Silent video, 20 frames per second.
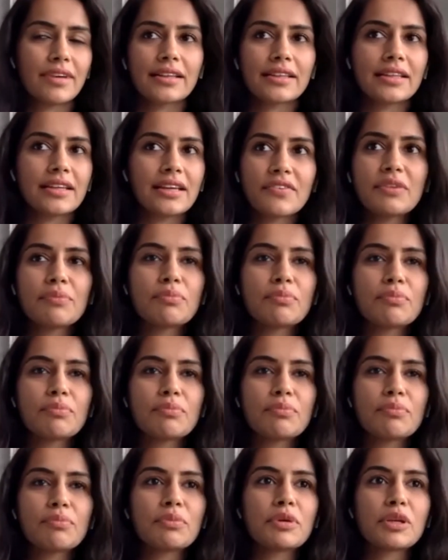I think even
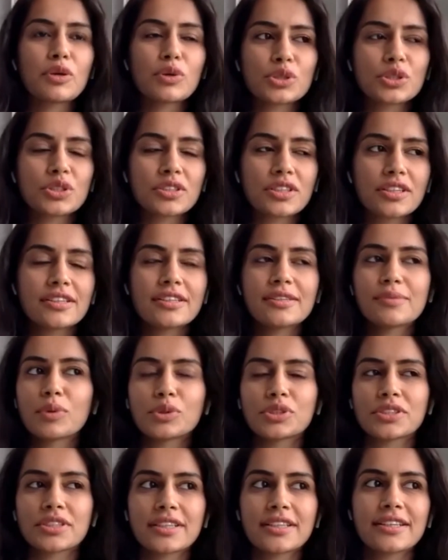
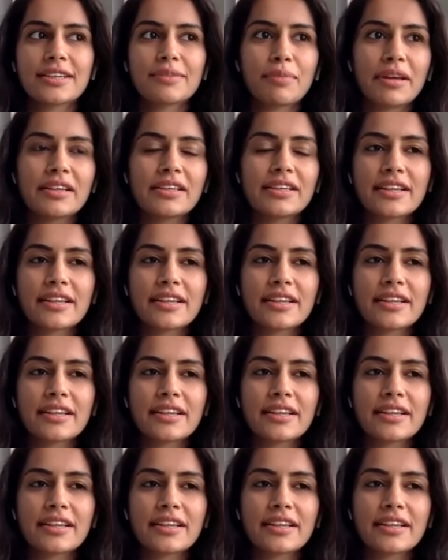emotionally and mentally,